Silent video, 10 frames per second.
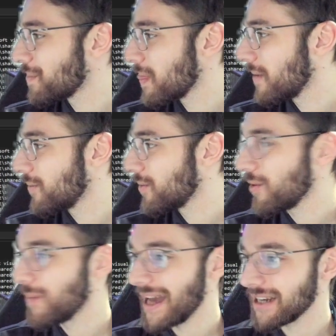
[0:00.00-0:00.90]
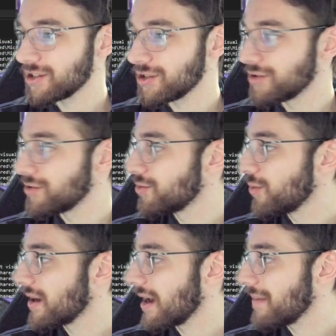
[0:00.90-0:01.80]
we'll go back to
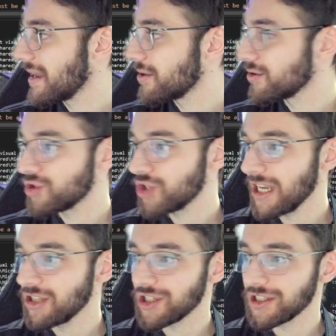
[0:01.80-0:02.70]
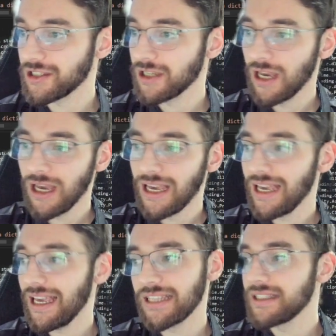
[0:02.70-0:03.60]
where I made those changes.
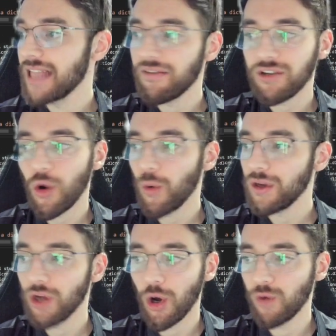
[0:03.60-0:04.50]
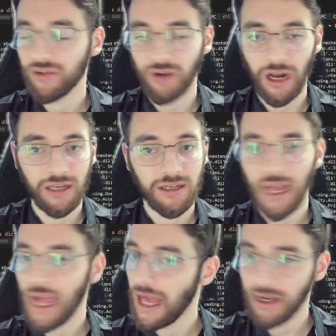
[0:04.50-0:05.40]
It's never going to overwrite
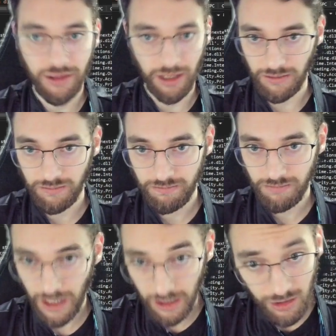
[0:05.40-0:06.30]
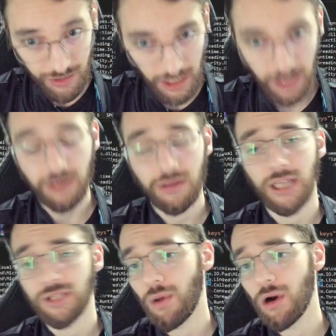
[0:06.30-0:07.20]
anything that it created.
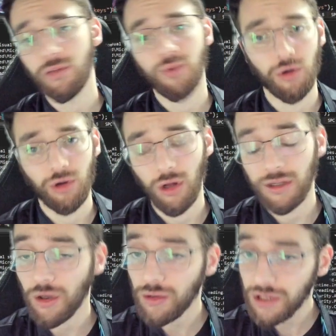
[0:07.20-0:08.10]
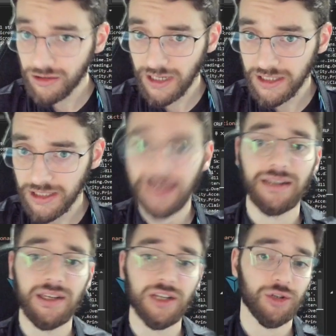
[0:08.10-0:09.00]
That's part of the protocol. It only creates it
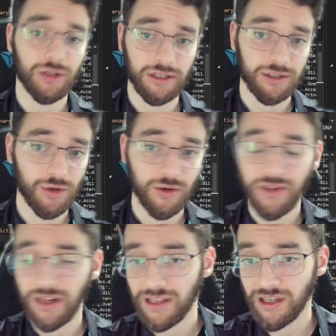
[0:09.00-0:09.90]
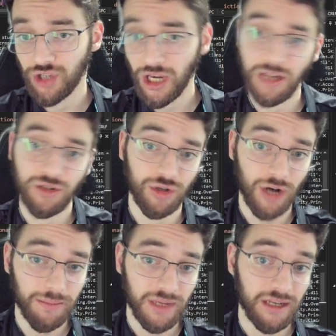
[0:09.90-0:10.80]
initially, so if anything changed or
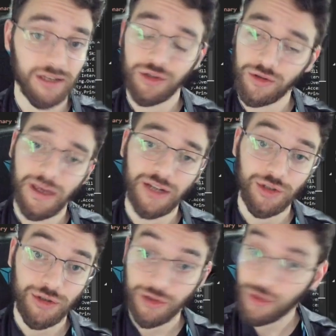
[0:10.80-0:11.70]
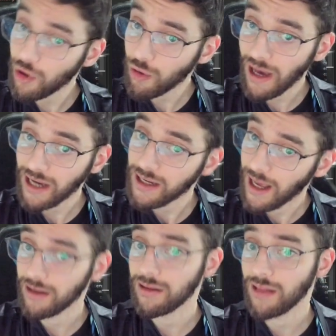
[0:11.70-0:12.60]
updated, do make sure you go back and
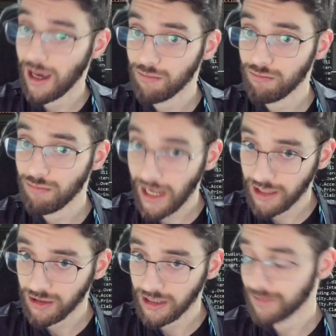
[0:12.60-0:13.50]
edit that manually.